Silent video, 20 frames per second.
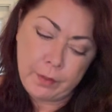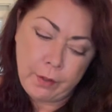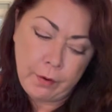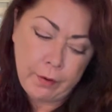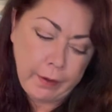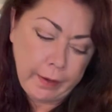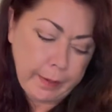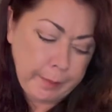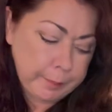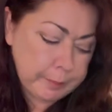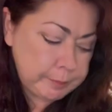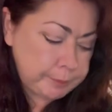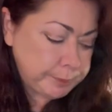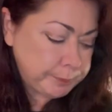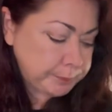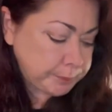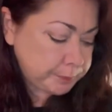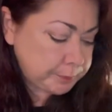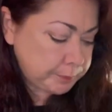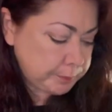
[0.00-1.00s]
All right.
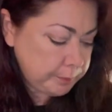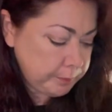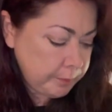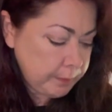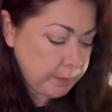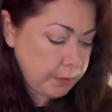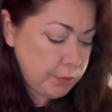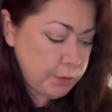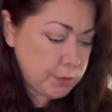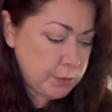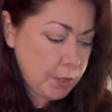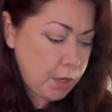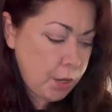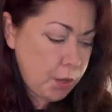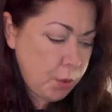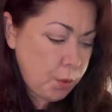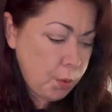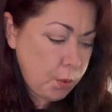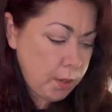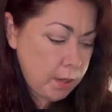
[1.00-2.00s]

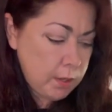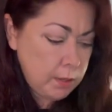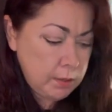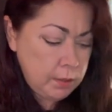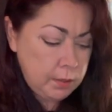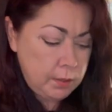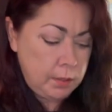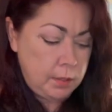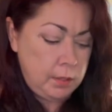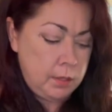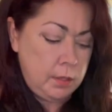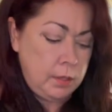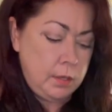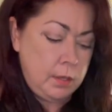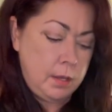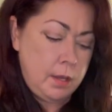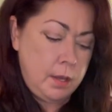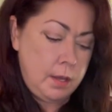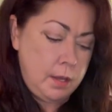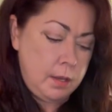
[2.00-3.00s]
So
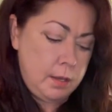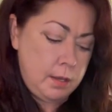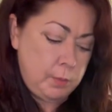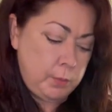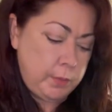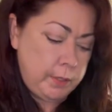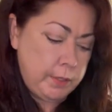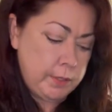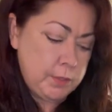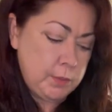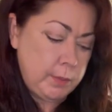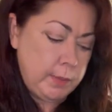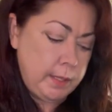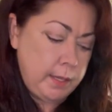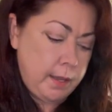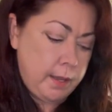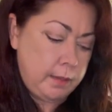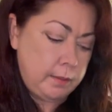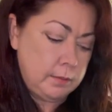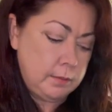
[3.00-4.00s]
what else we
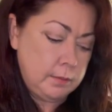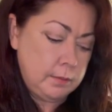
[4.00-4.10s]
got?